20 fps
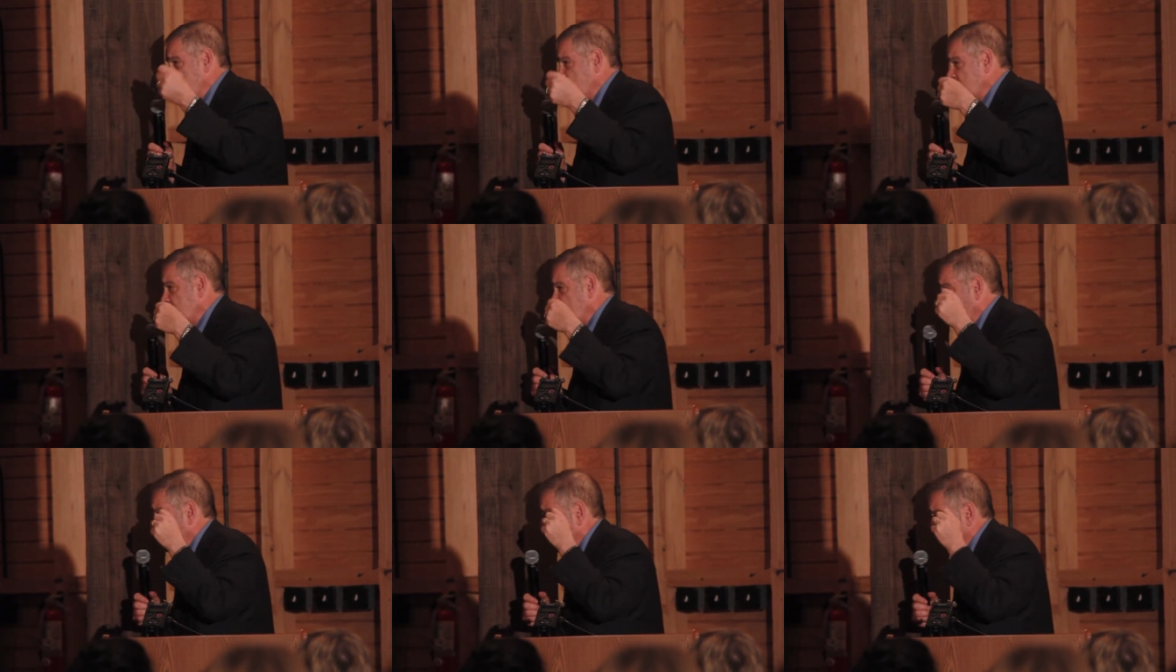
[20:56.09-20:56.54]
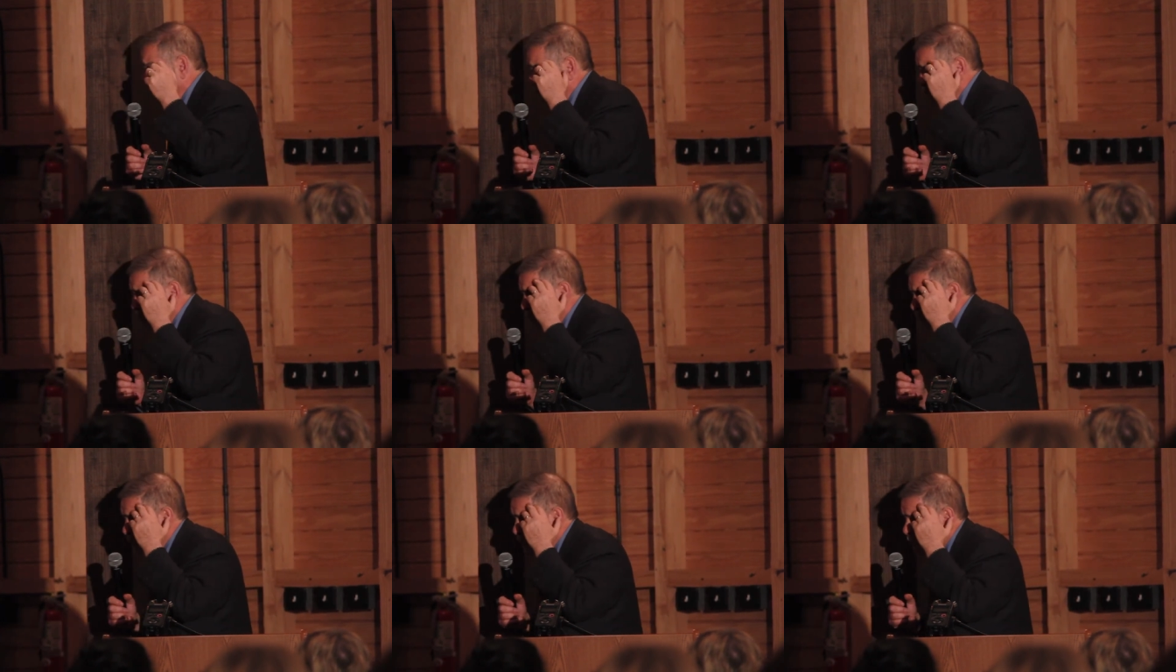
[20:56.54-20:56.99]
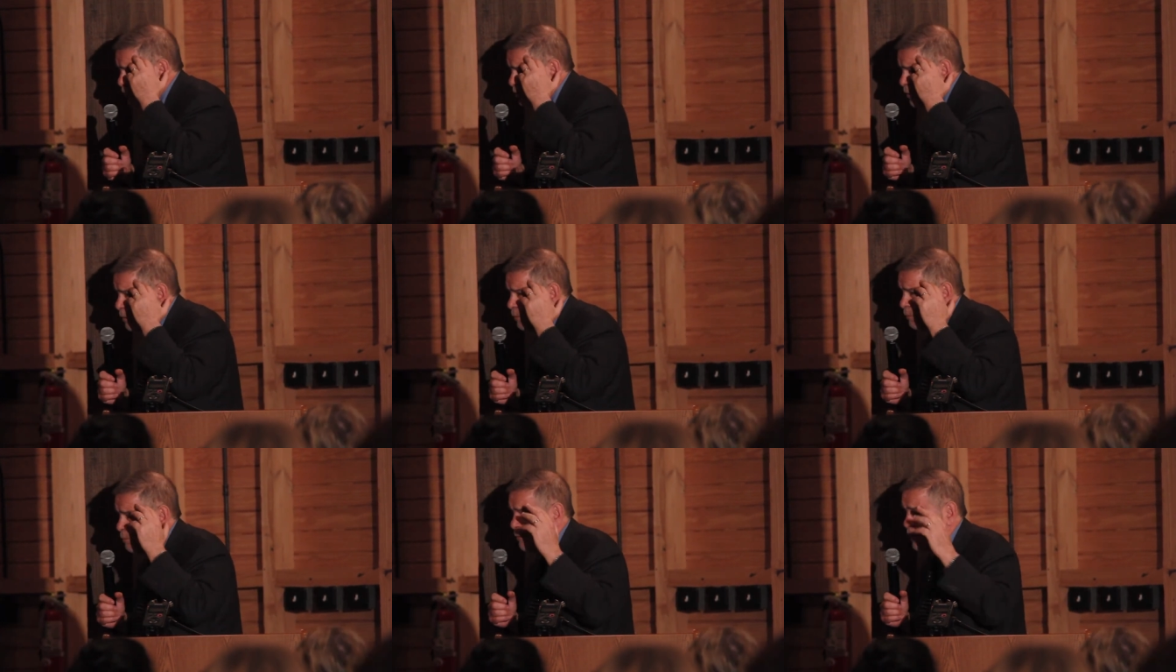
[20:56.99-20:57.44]
and uh, those of us
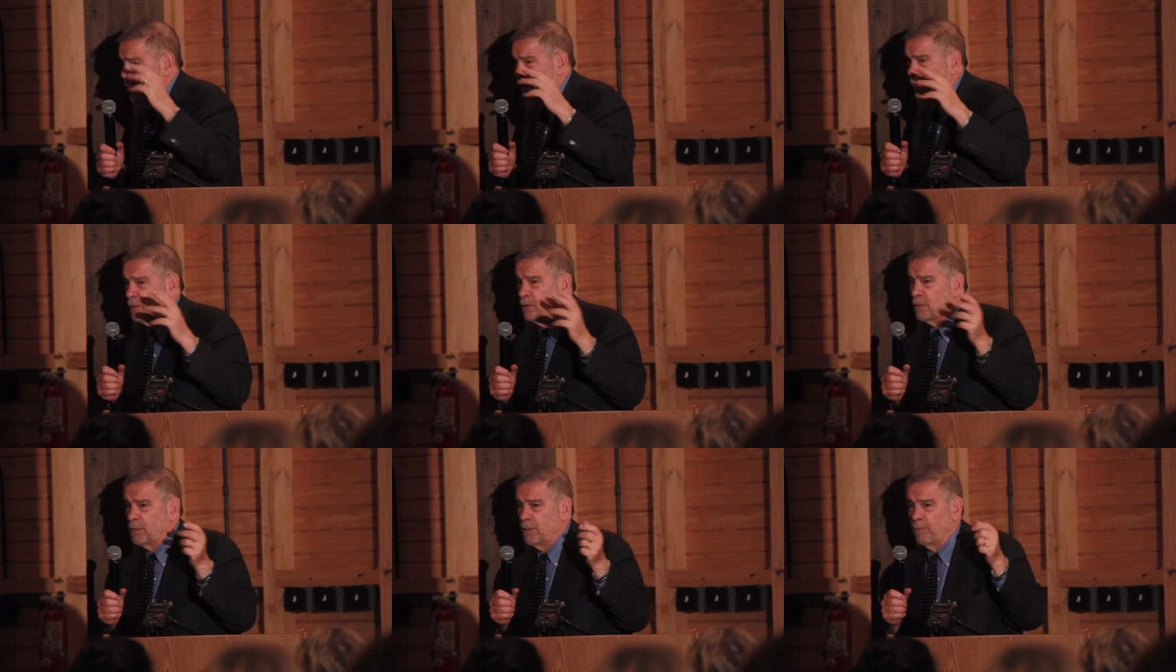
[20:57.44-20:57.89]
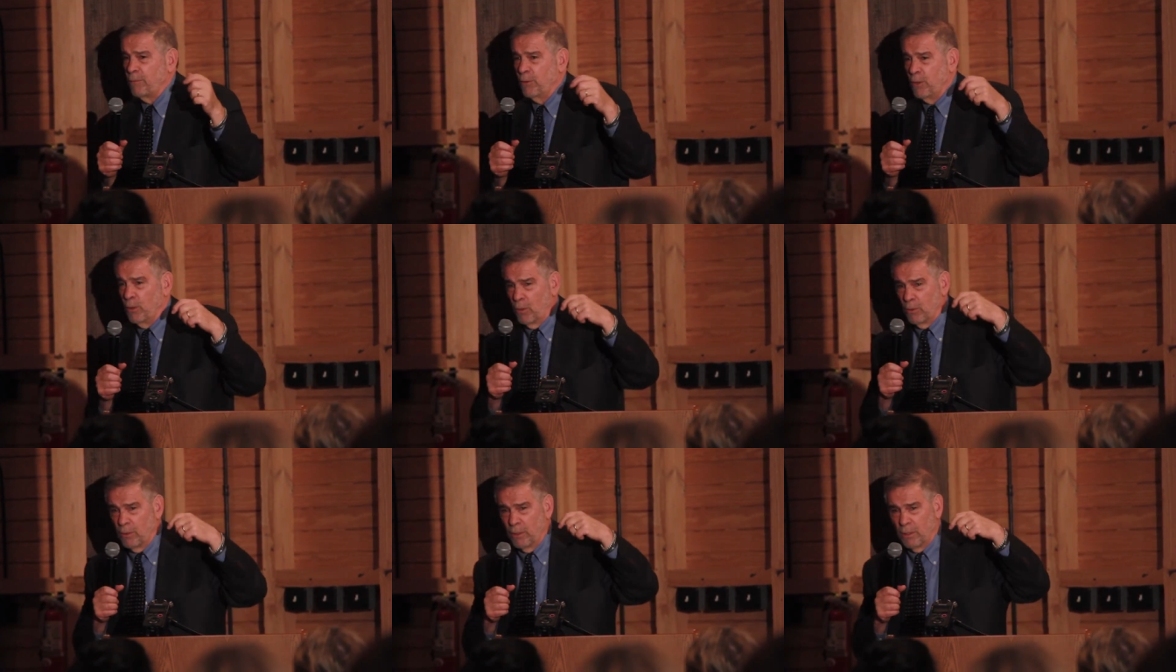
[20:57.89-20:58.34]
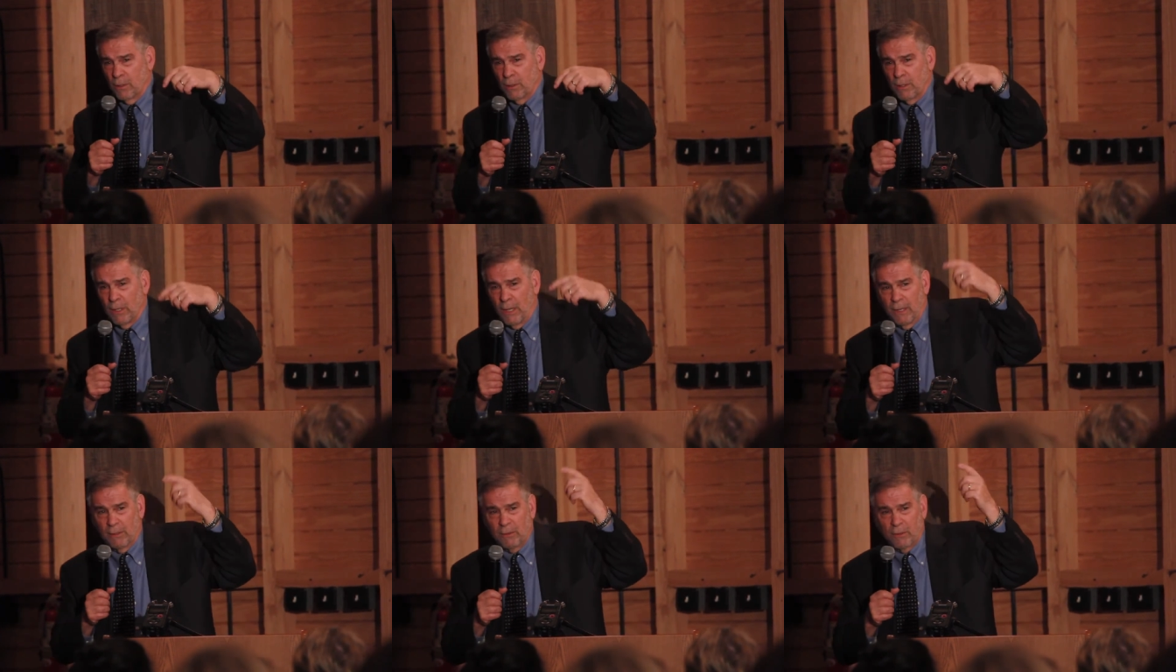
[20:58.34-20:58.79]
in the field have known that
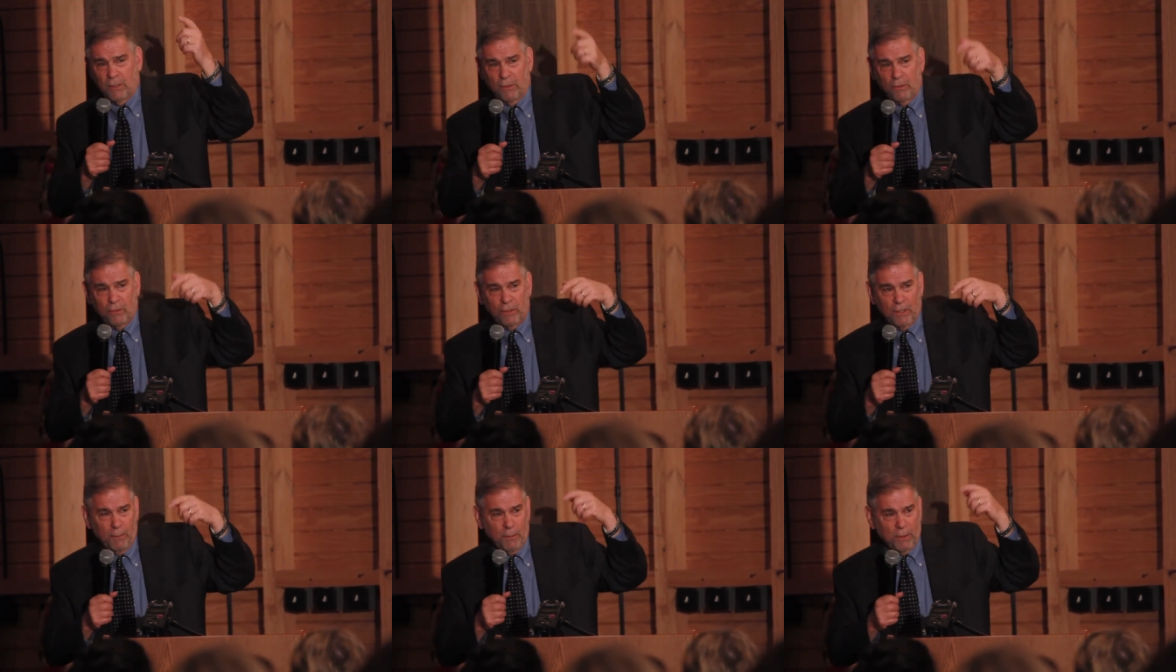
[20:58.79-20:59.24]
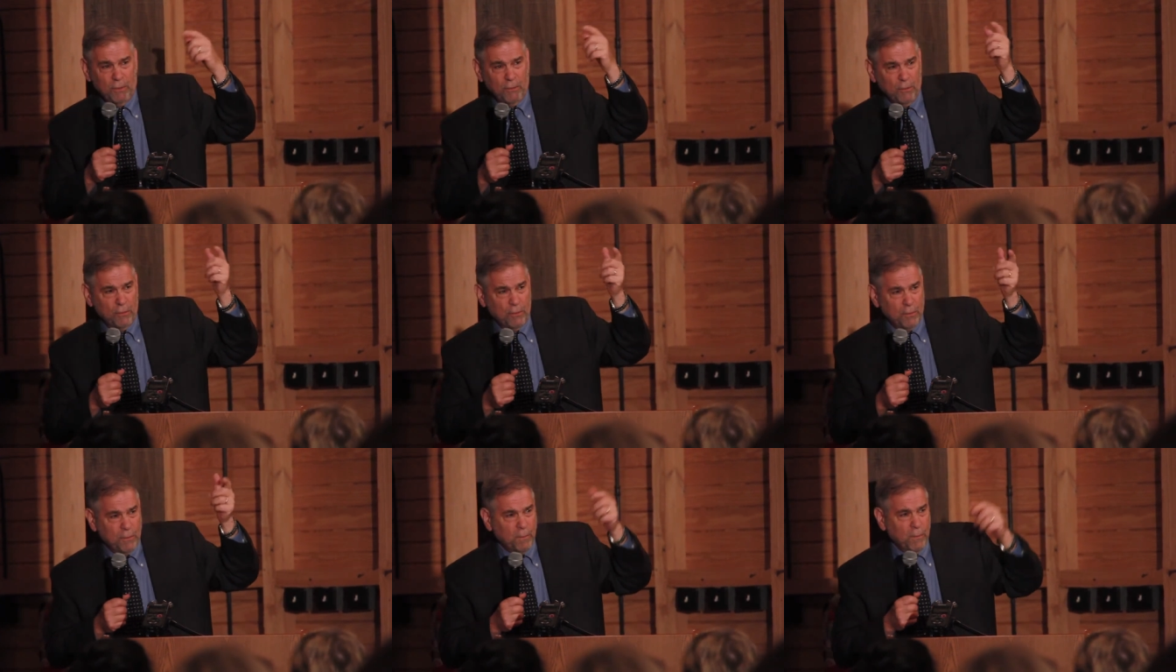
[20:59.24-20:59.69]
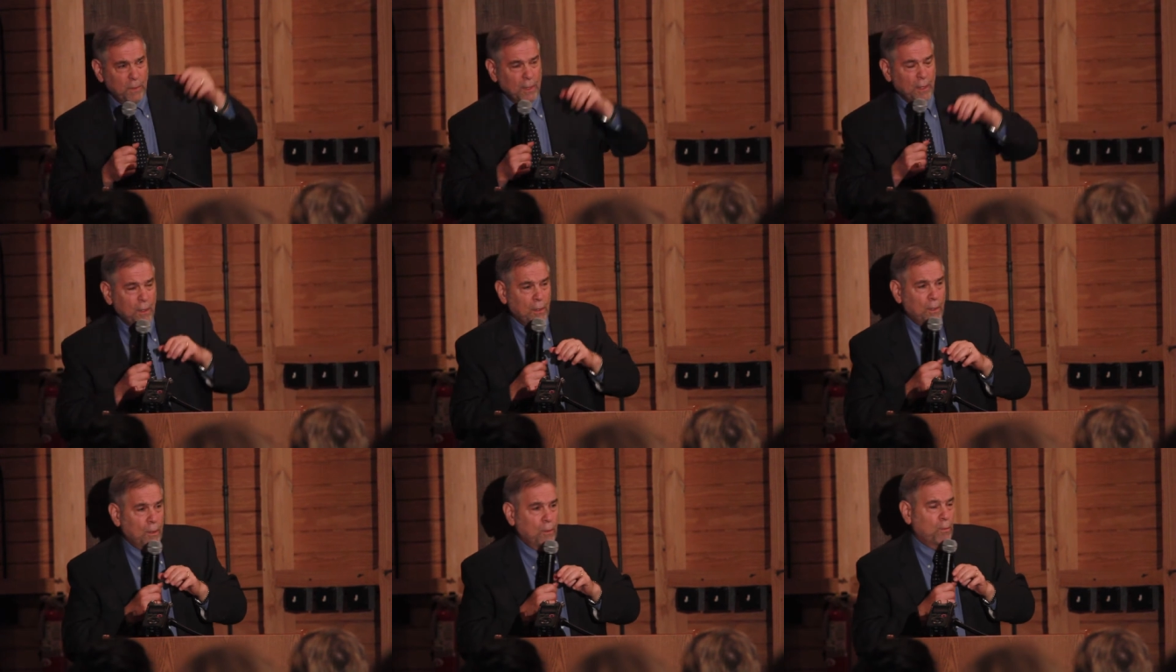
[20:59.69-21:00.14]
anti Semitism
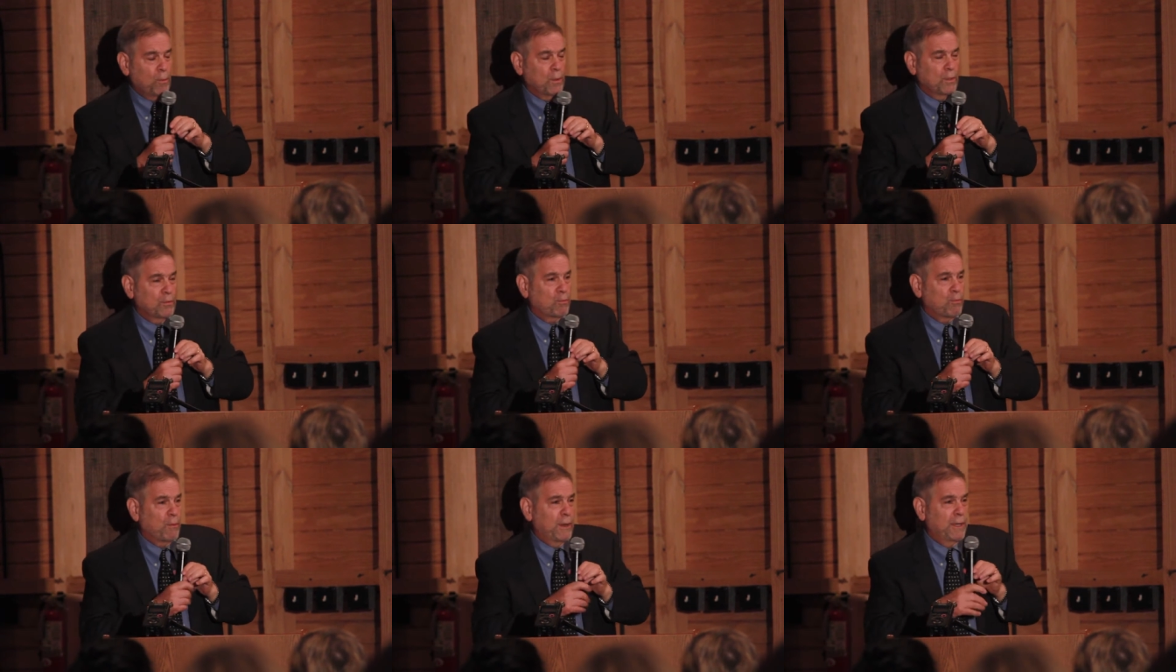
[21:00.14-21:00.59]
was